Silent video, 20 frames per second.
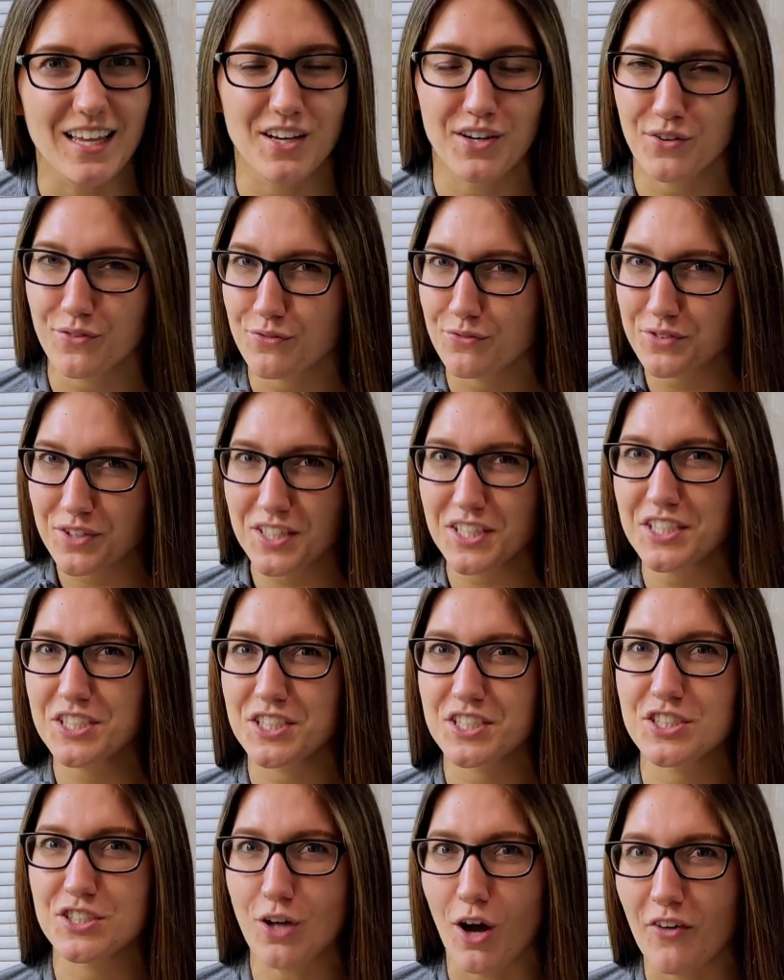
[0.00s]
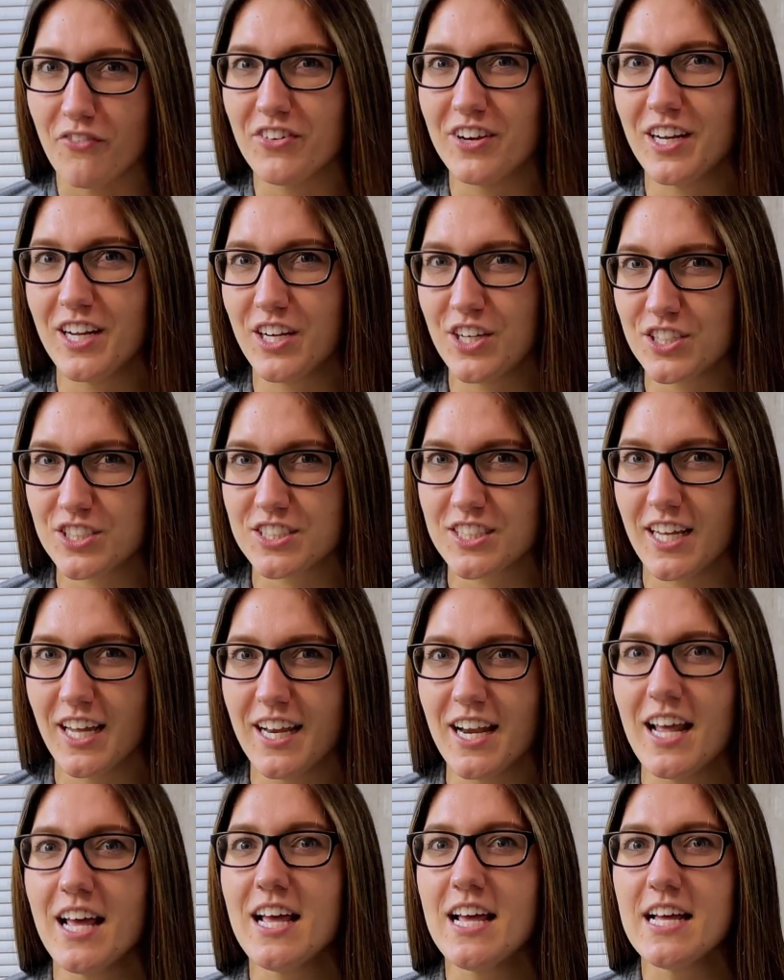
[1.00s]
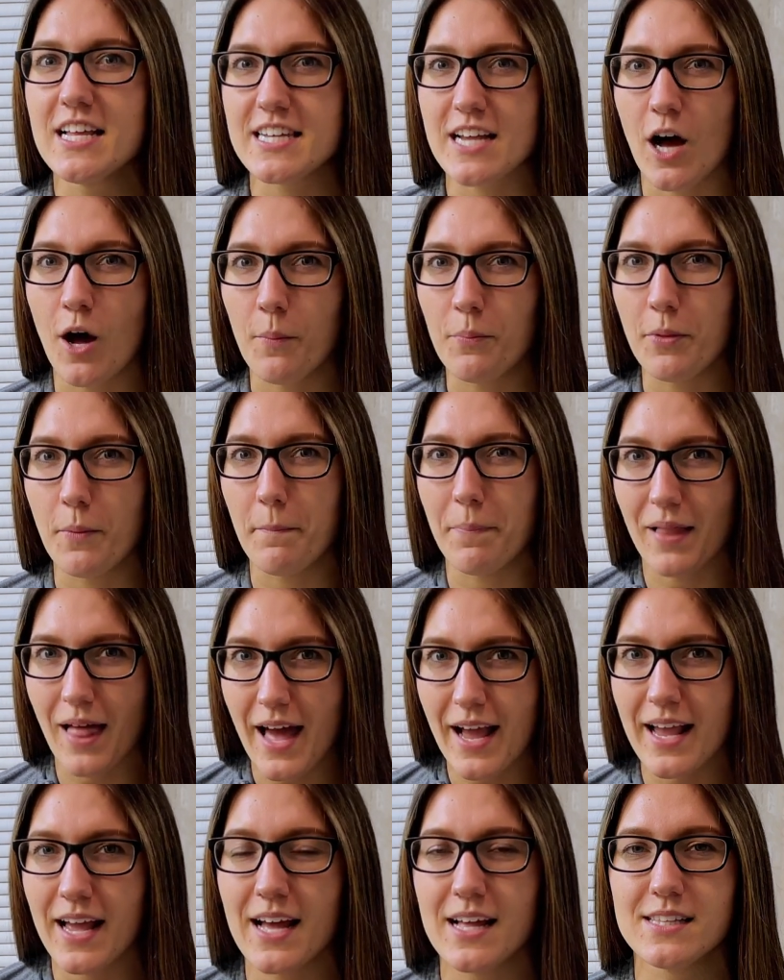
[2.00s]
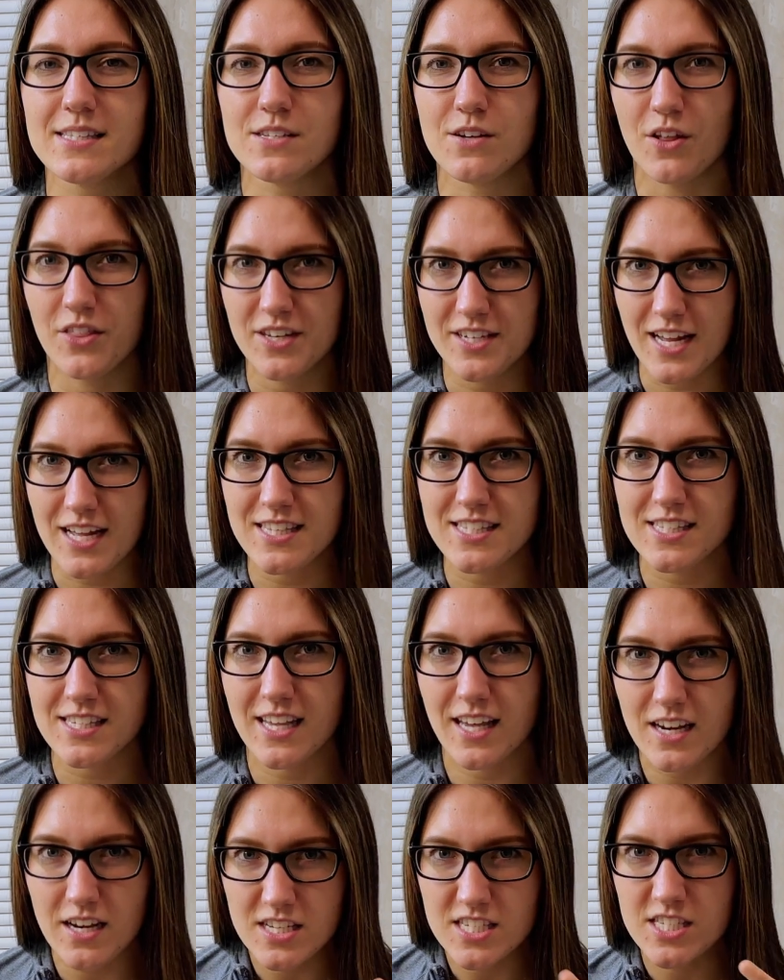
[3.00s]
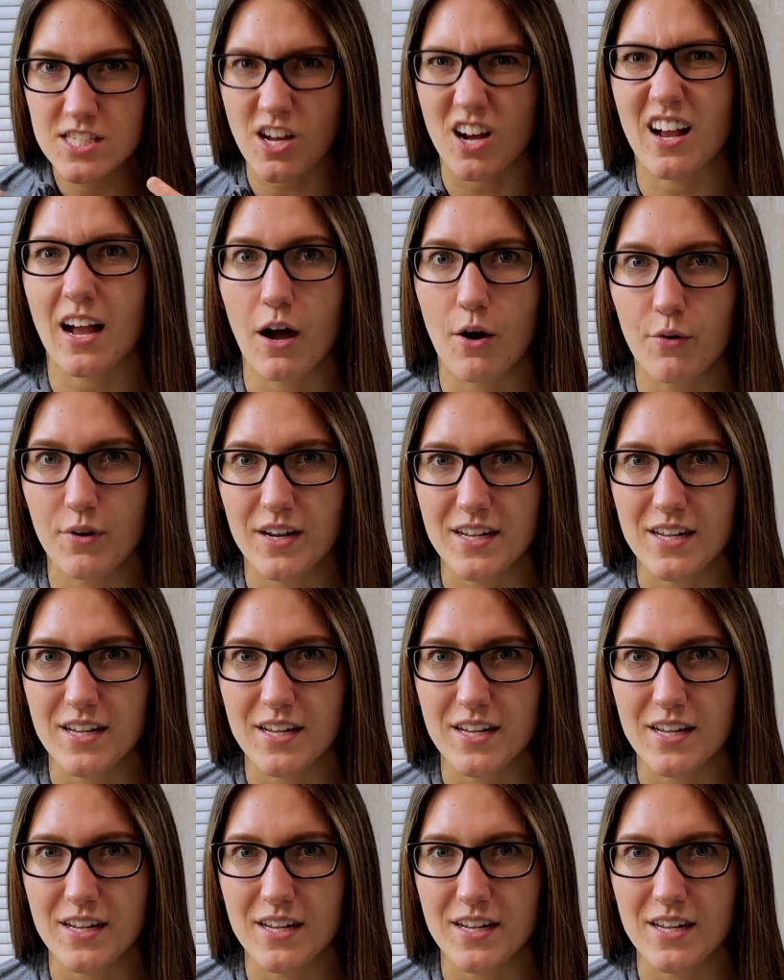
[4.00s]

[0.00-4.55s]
You're really just softening your skin to help the blackheads and all the dead skin suck out